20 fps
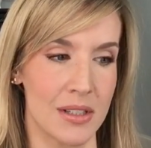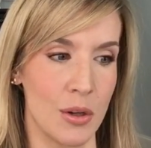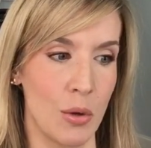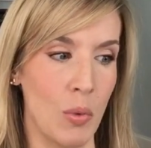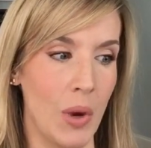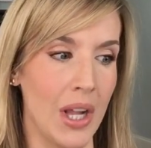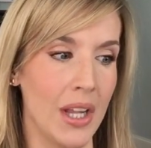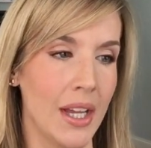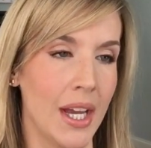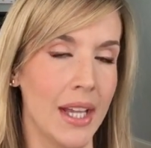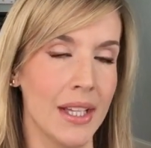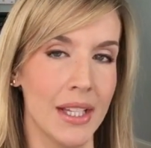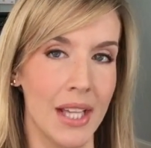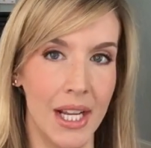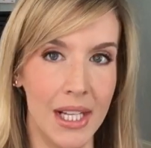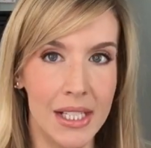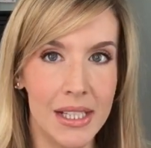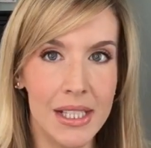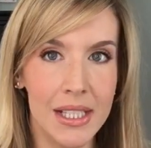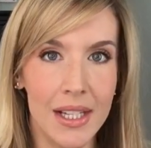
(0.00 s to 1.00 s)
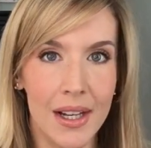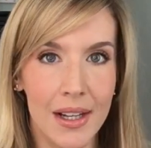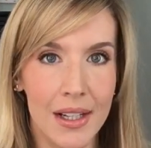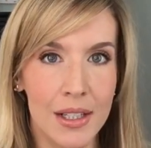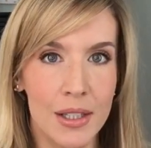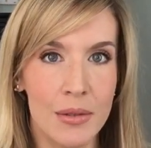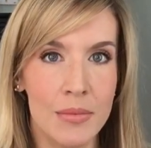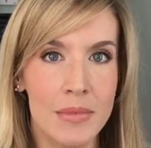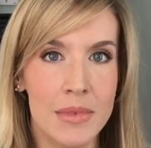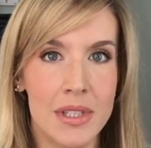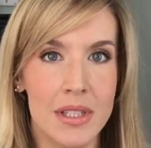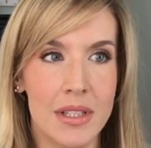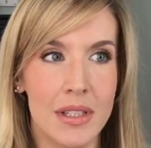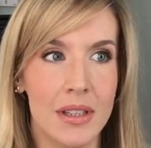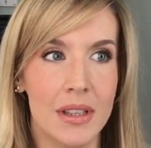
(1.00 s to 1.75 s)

So while I like the items,